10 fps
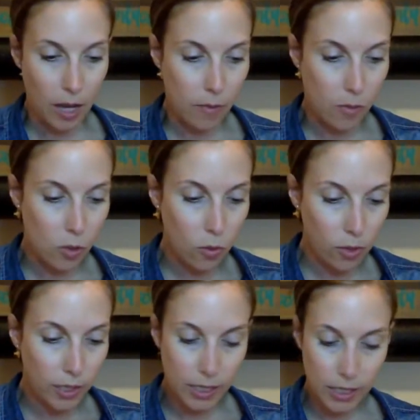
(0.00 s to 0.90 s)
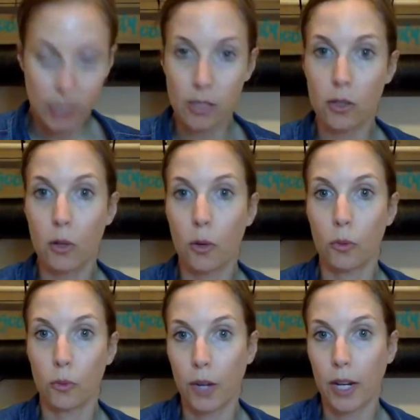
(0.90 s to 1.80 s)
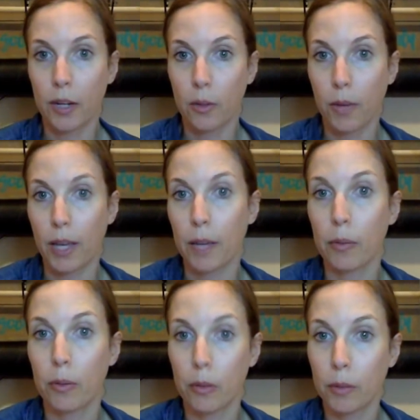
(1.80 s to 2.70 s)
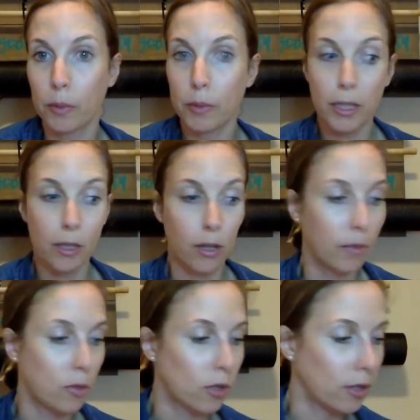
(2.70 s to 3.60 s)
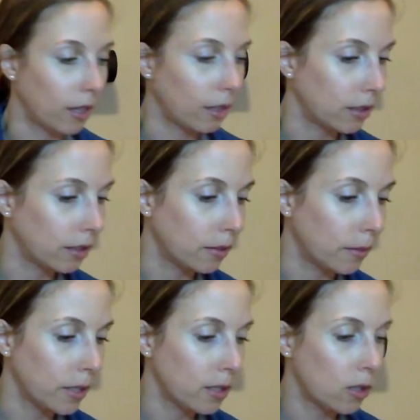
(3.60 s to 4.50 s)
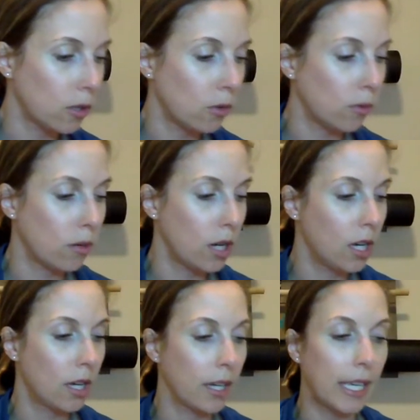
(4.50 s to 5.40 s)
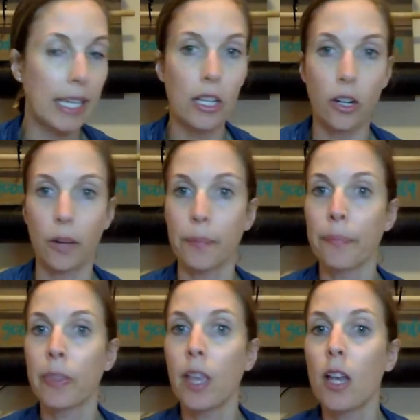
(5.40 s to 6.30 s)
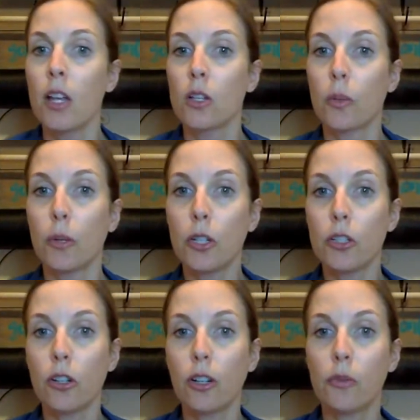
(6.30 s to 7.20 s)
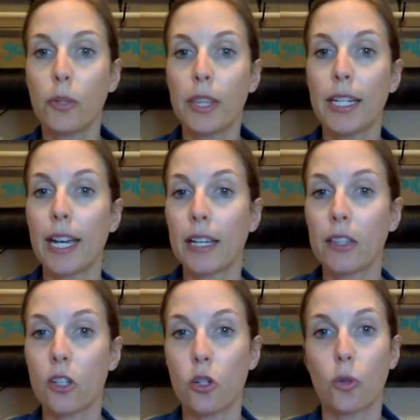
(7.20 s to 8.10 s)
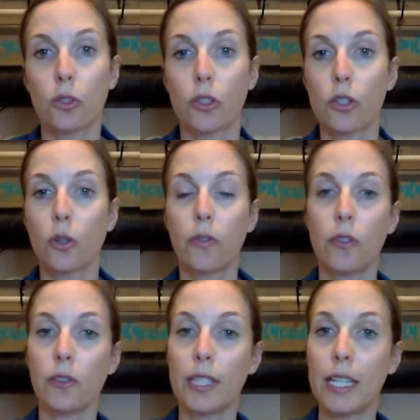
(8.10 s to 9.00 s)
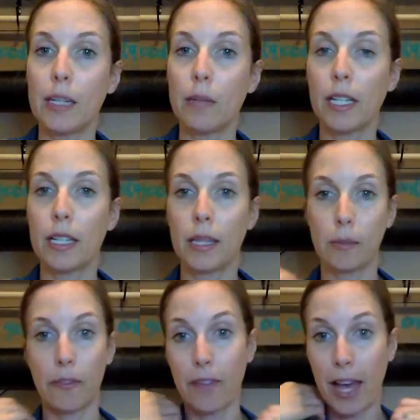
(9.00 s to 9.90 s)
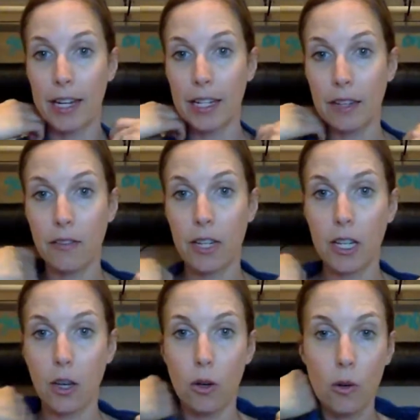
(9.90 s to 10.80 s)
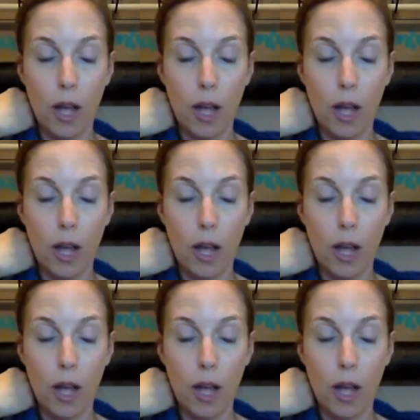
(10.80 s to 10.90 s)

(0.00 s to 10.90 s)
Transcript: Do I need this right away? Probably not. I'm just getting a little bit too eager. But I'm going to start off with the neck and the shoulders. So if you've seen my lymphatic video,